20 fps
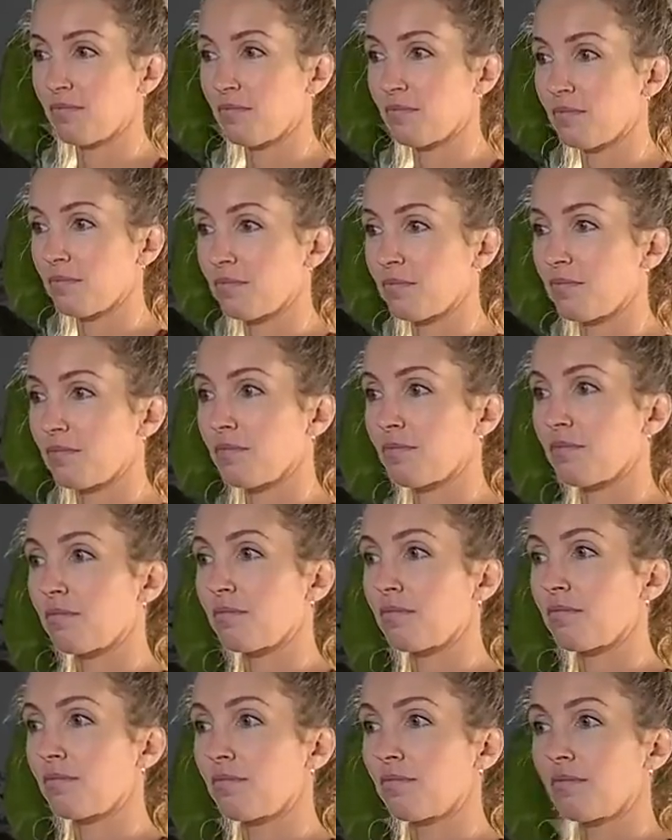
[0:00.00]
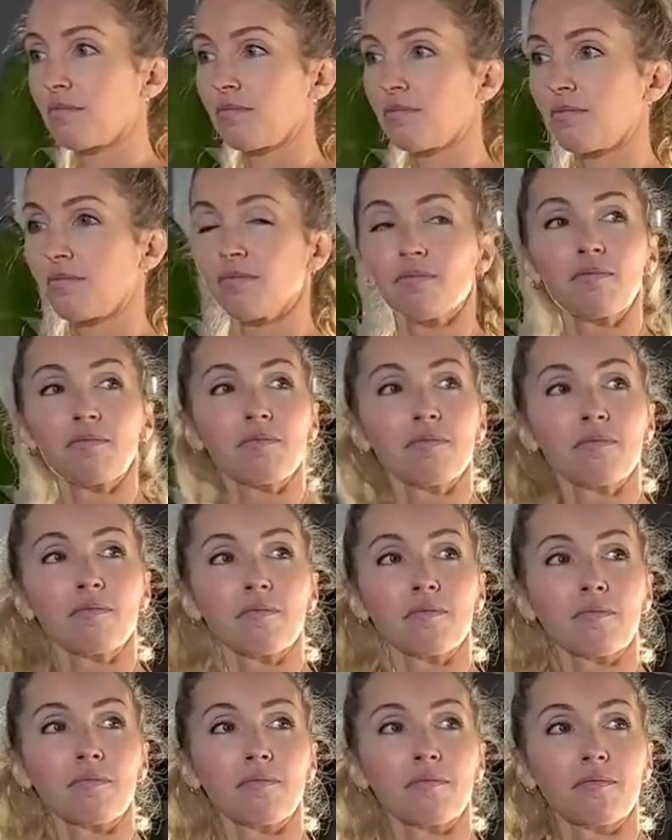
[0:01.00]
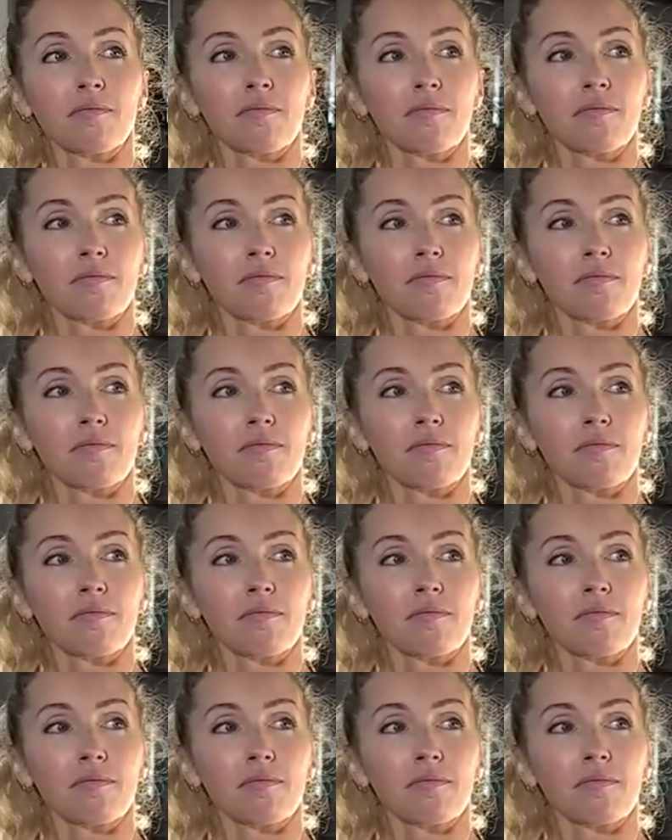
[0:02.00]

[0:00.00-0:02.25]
[no speech]